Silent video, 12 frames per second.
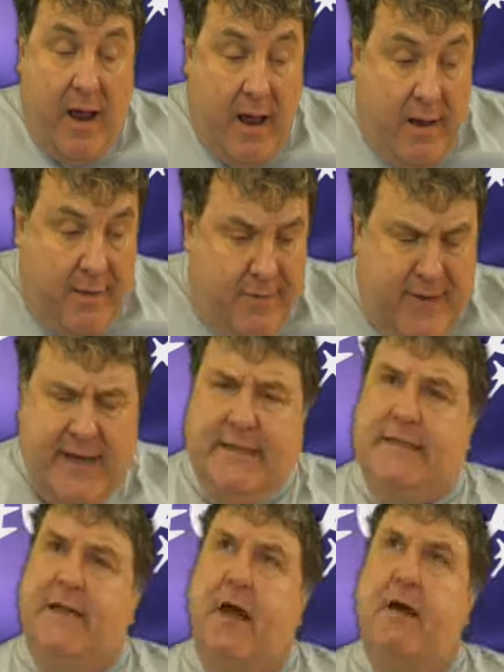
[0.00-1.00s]

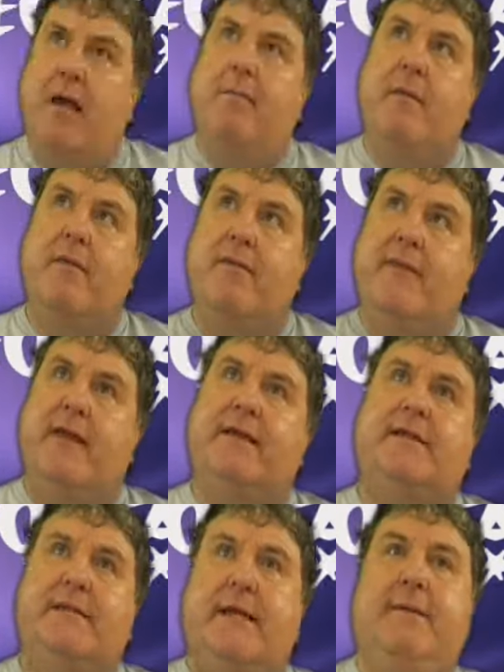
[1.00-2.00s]
this time,
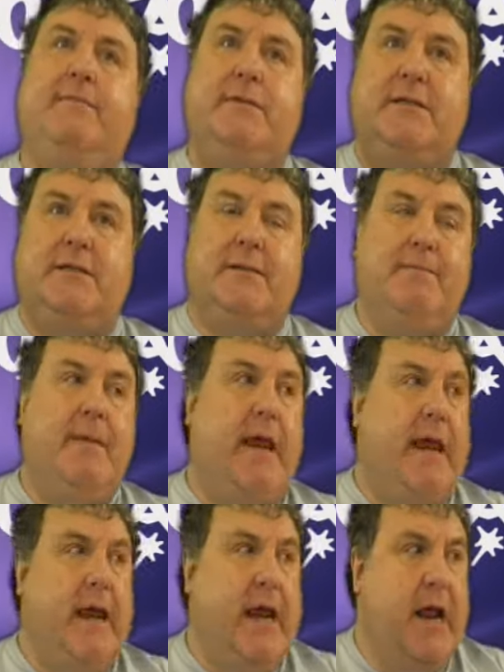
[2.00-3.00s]
this seems to
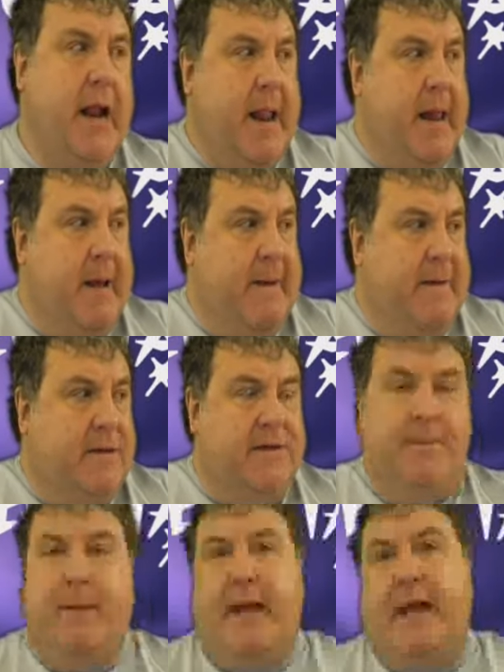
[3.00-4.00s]
me
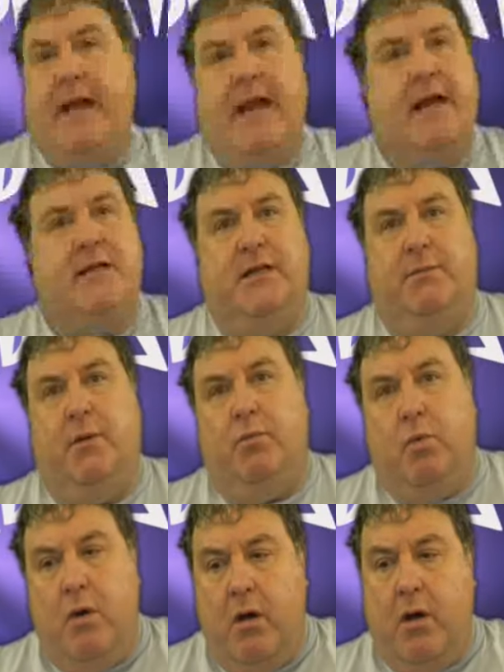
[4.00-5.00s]
to be connected with
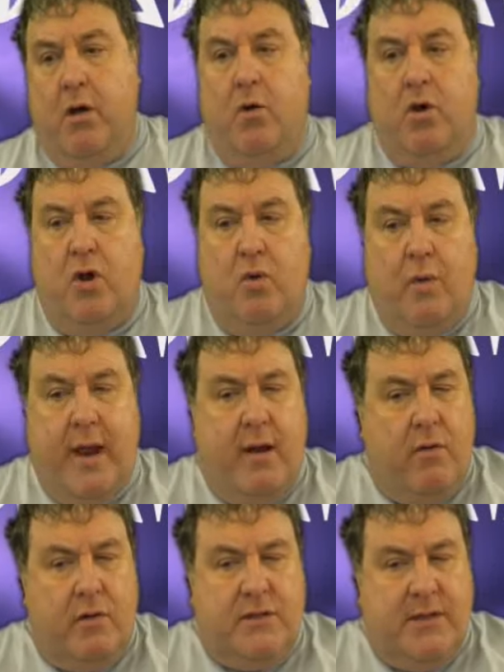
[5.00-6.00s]
work or
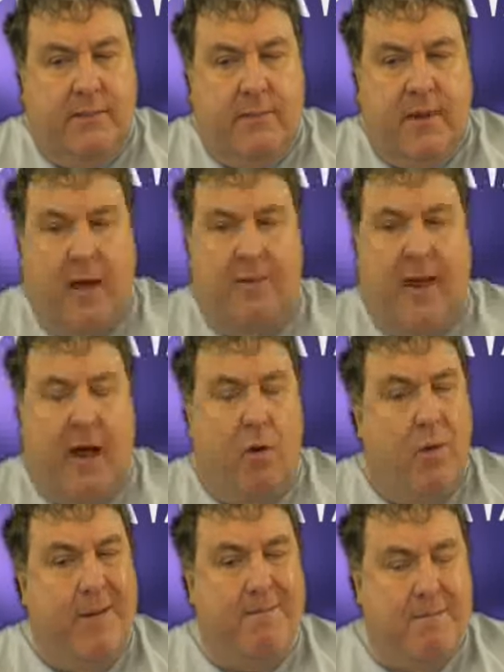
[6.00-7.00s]
career or something like that,
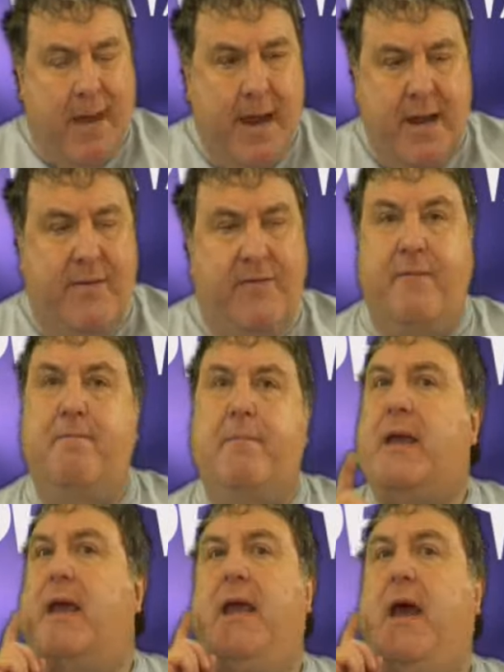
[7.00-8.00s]
or it may even
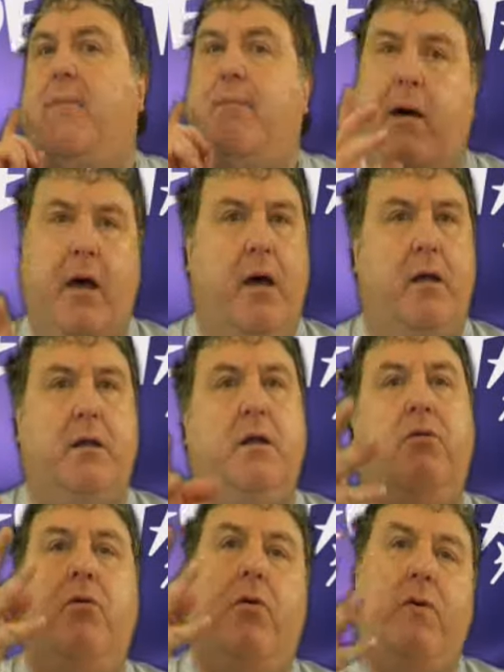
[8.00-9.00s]
be a
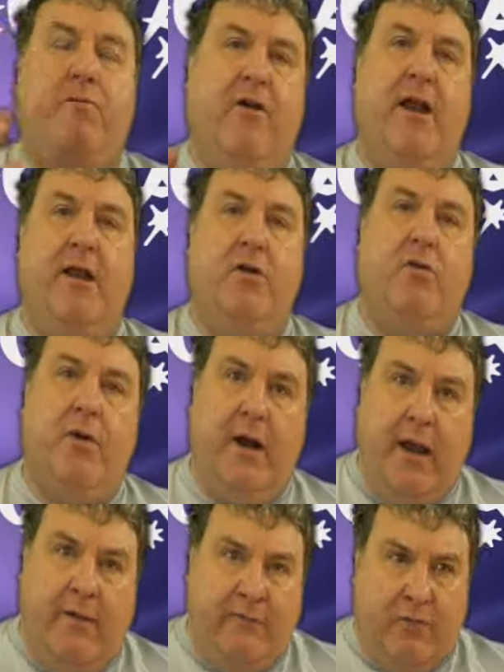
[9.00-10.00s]
partner or a friend or a
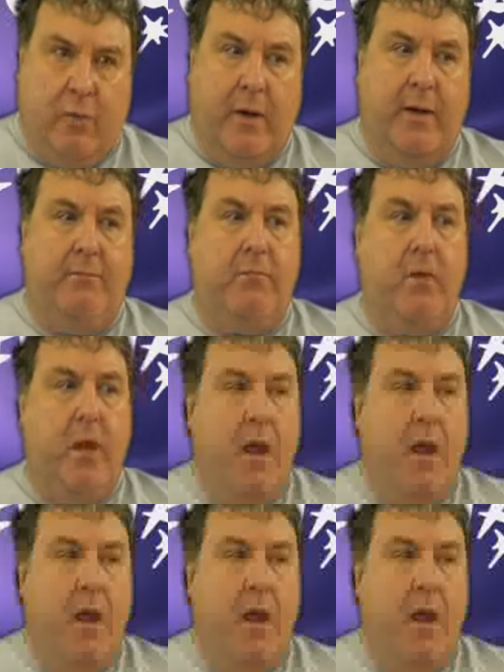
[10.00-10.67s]
loved one.